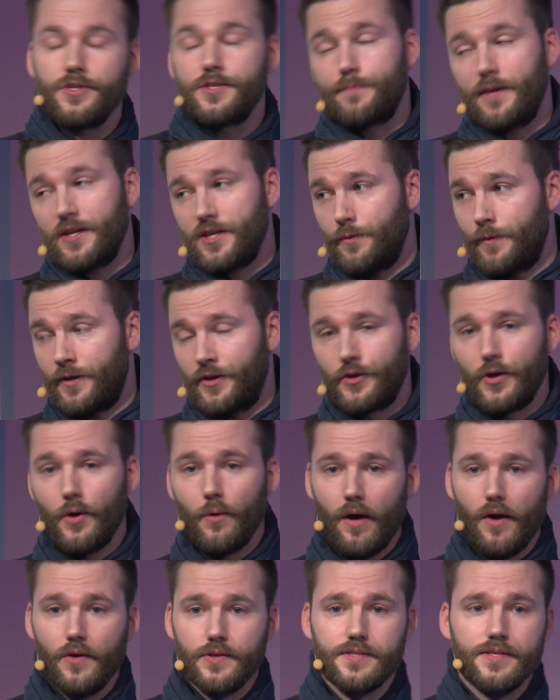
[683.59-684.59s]
especially when you
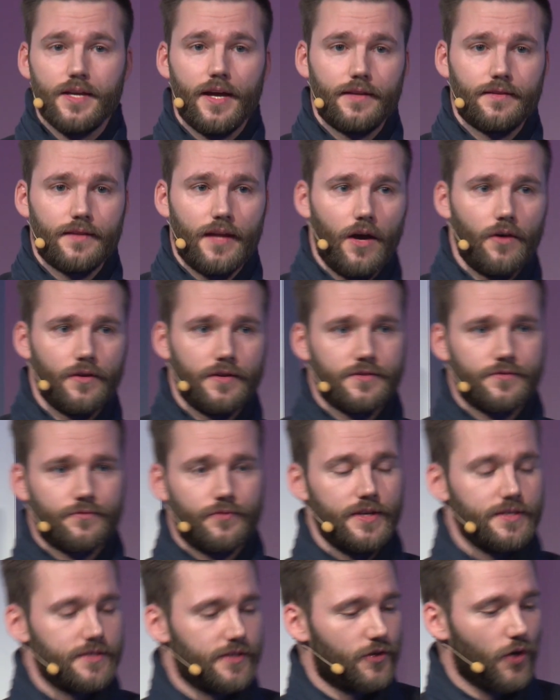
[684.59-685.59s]
go outside now and it's
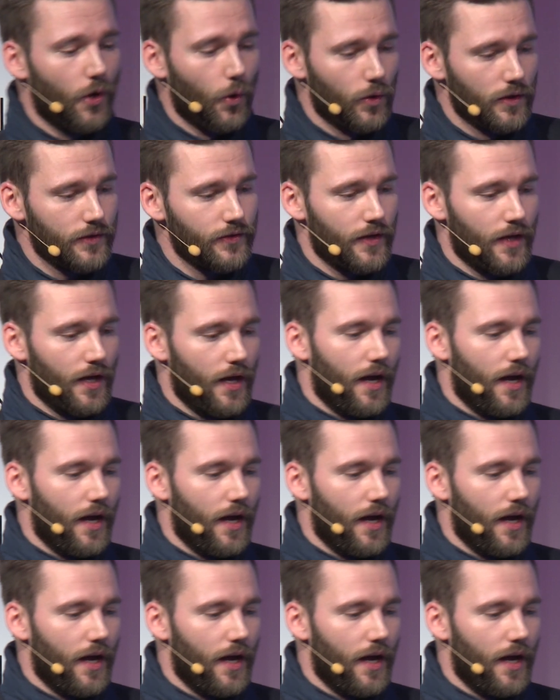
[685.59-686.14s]
freezing cold.